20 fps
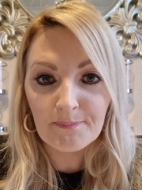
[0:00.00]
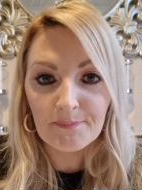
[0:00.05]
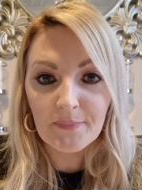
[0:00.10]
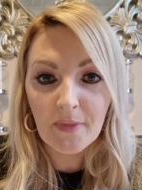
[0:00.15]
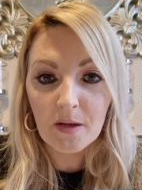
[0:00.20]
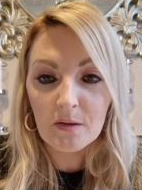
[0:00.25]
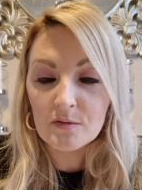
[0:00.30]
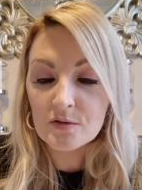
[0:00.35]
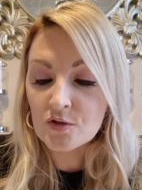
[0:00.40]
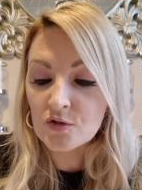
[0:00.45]

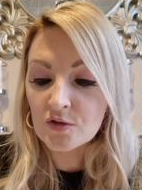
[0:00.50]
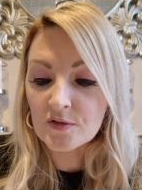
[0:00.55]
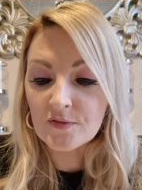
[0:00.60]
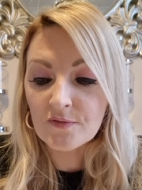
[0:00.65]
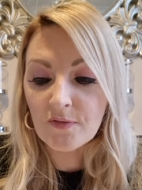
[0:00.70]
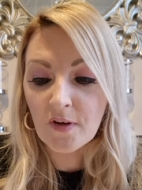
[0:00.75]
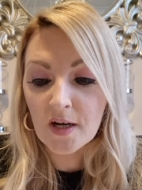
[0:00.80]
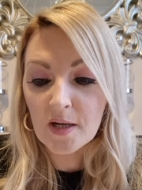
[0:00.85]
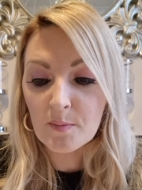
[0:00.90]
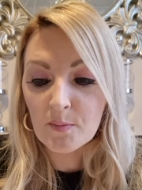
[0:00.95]
It was
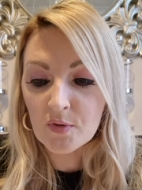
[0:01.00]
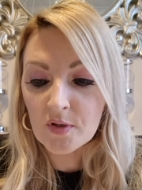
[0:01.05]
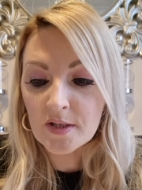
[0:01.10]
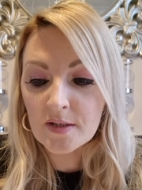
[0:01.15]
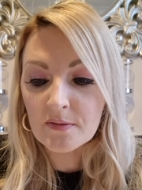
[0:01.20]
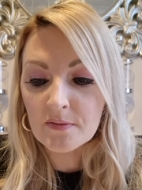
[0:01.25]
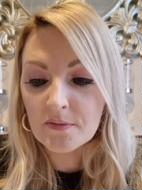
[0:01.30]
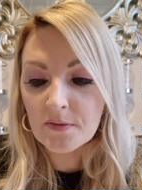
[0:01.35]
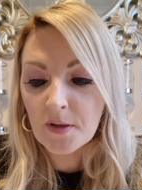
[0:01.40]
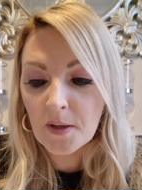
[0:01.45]
just very
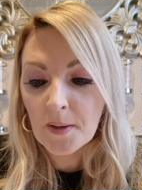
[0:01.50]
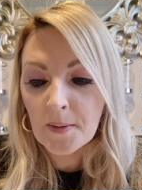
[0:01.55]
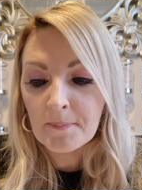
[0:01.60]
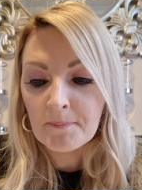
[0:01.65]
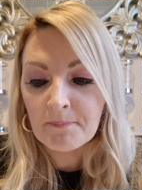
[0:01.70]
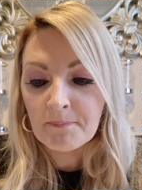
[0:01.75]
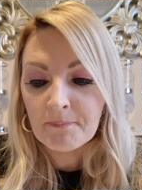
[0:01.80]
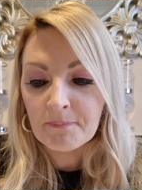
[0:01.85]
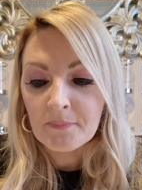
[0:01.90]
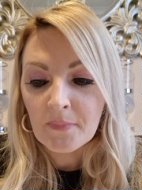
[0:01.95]
brief
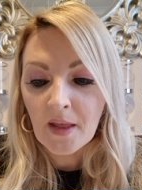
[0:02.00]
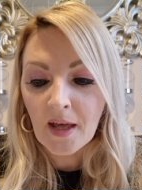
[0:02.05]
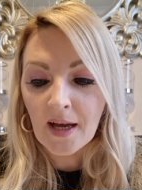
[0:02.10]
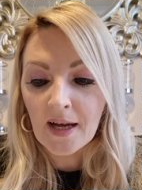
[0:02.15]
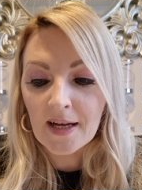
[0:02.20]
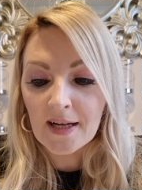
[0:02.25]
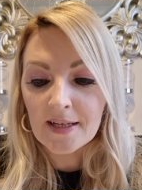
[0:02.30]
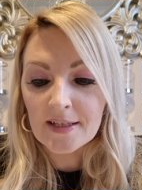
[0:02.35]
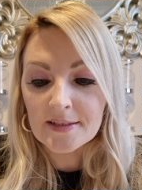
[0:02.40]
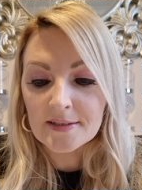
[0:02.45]

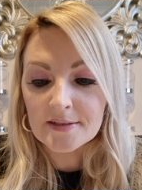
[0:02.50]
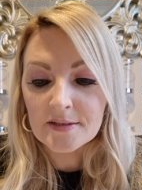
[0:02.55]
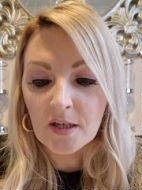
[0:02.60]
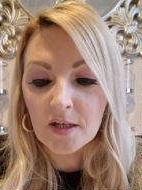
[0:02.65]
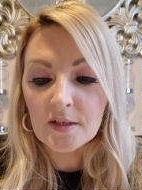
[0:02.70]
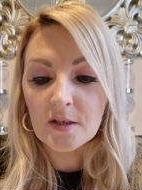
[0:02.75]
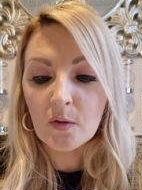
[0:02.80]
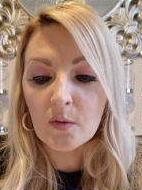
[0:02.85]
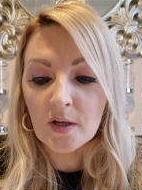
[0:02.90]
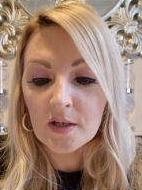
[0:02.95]
and
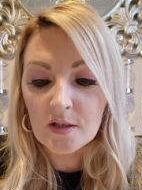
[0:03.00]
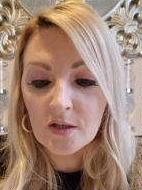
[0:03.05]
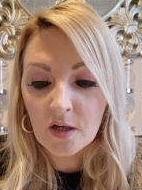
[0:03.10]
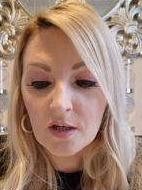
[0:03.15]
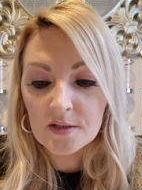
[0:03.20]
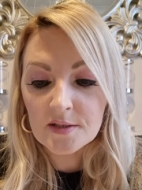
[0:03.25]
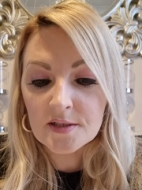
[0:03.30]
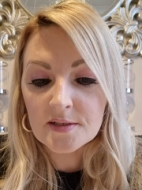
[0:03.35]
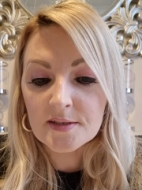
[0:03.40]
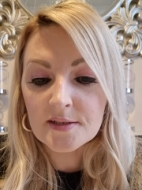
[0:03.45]
I know that
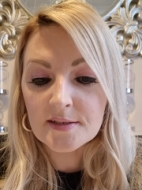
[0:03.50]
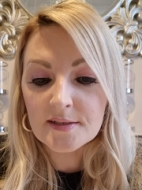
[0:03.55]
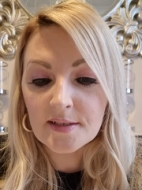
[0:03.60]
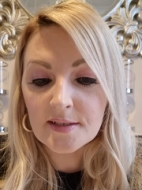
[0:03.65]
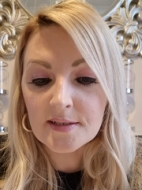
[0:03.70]
God is,